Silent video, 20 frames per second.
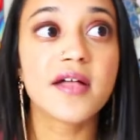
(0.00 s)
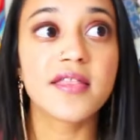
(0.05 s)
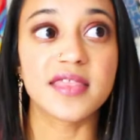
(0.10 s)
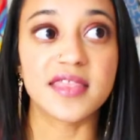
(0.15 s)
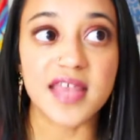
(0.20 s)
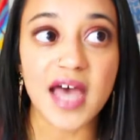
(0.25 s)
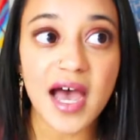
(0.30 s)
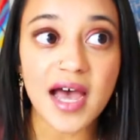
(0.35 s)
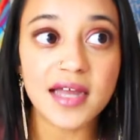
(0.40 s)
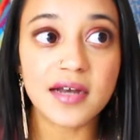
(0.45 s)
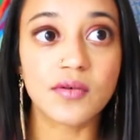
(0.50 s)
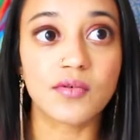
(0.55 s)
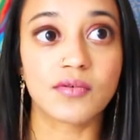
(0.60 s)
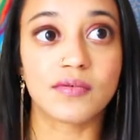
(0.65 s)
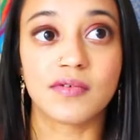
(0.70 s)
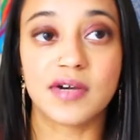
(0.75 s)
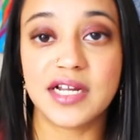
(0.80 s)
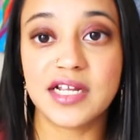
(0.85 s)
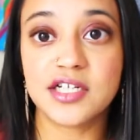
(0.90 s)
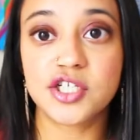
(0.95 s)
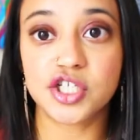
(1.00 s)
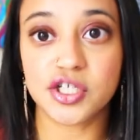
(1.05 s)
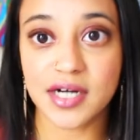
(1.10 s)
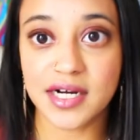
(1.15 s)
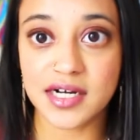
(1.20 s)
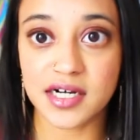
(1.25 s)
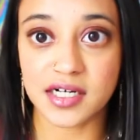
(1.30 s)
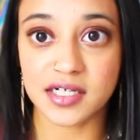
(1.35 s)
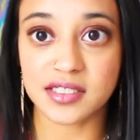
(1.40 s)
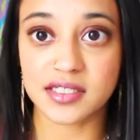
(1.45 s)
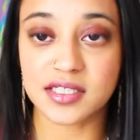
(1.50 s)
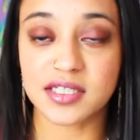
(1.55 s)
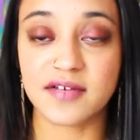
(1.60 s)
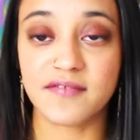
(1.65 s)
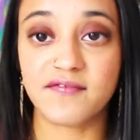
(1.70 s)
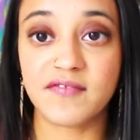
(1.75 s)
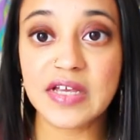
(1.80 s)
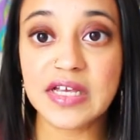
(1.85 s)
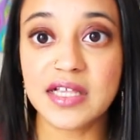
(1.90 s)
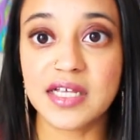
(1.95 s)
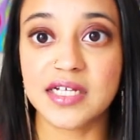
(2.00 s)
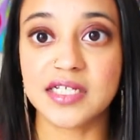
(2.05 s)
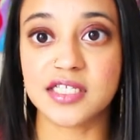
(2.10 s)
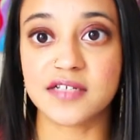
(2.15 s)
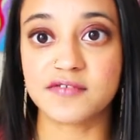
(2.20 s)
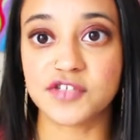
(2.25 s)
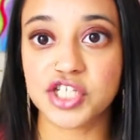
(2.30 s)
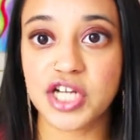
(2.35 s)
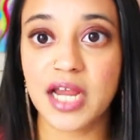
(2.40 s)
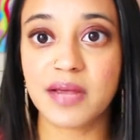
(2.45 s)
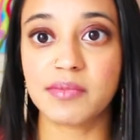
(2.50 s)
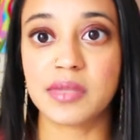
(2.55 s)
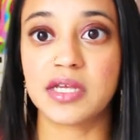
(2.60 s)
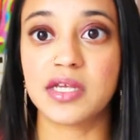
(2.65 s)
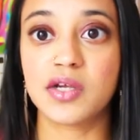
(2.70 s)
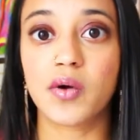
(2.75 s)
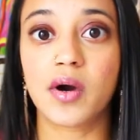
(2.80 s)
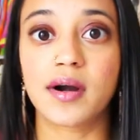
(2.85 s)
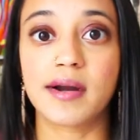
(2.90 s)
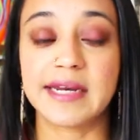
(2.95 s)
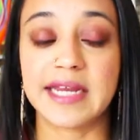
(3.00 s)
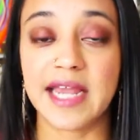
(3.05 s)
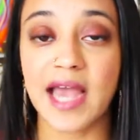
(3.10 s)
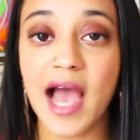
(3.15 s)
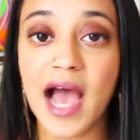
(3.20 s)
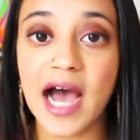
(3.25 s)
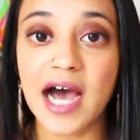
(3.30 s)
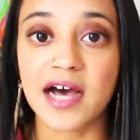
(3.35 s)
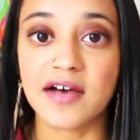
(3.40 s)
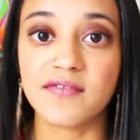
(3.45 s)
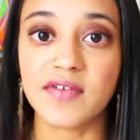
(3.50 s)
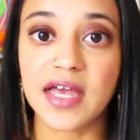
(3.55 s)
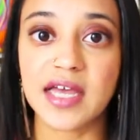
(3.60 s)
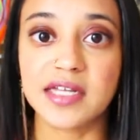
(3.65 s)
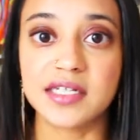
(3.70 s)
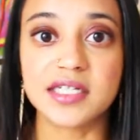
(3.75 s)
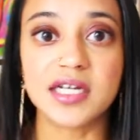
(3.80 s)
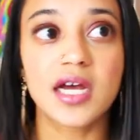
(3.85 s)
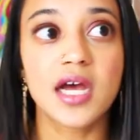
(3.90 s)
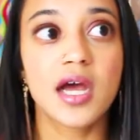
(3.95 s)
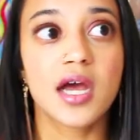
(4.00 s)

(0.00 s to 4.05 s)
That re-triggers the feelings of shame that you already have. And